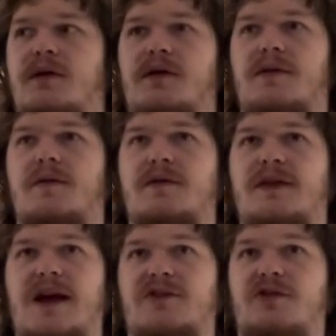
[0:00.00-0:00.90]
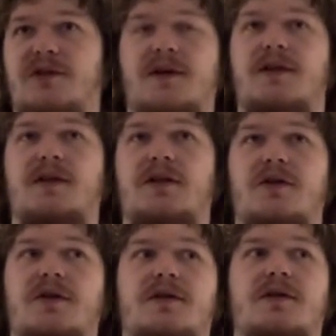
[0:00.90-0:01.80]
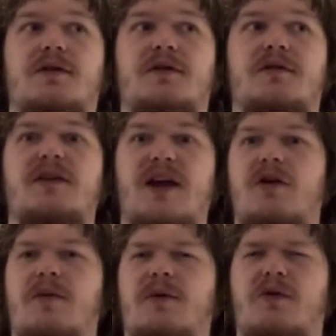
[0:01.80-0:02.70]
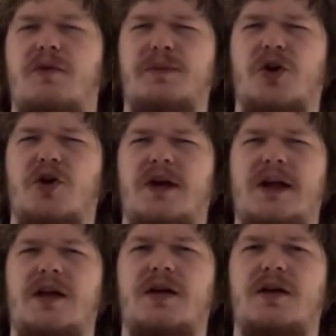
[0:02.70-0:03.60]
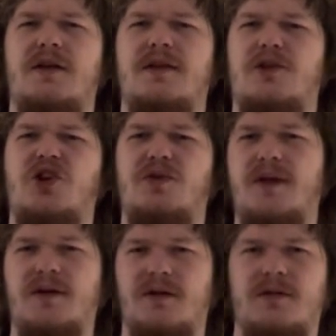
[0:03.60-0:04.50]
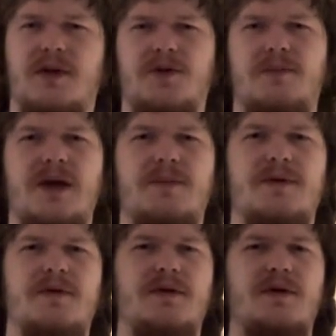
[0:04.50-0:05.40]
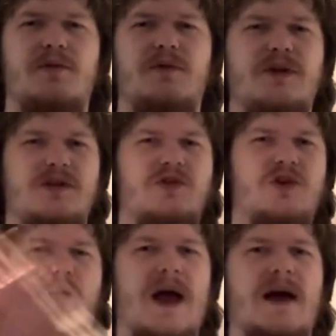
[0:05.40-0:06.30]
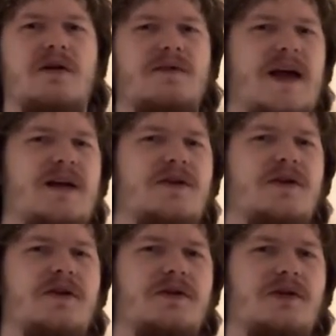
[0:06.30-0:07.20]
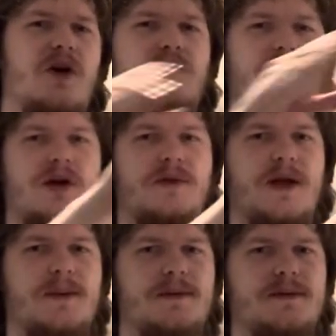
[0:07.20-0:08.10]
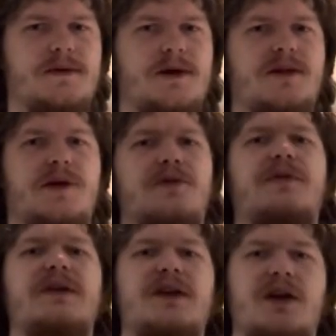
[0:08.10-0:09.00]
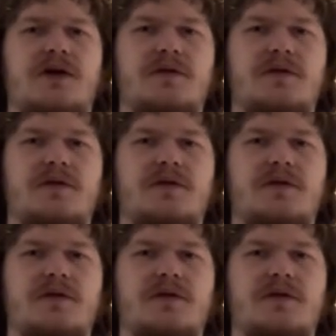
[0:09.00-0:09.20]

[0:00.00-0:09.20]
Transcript: So a texture could suddenly look terrible or blurry because it's using another MIP when you go out of editor and load up another video.